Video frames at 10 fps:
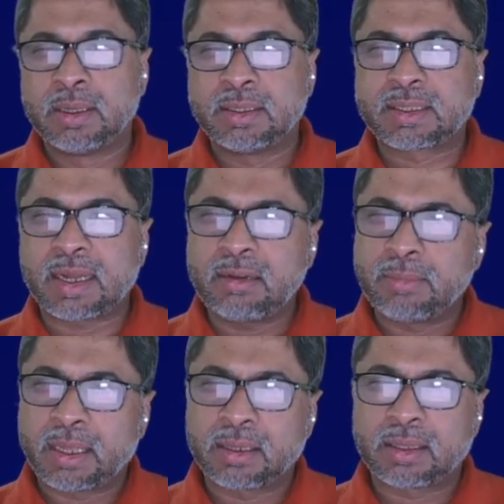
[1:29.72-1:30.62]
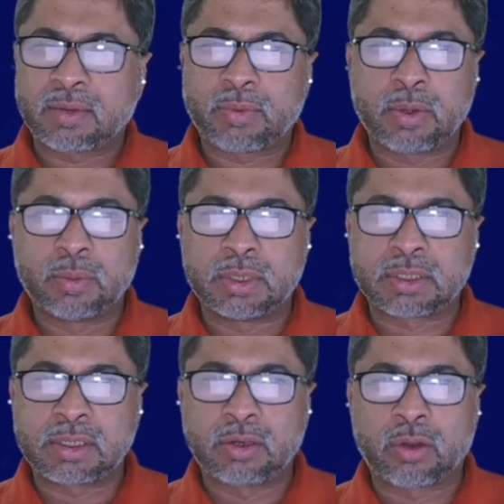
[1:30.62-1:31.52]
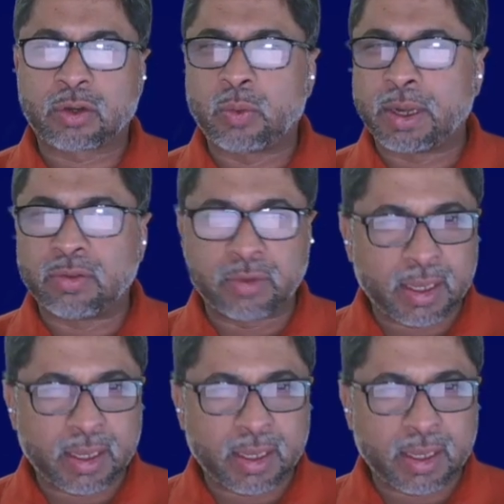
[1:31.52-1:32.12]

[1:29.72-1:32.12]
This kind of meant that we were still not quite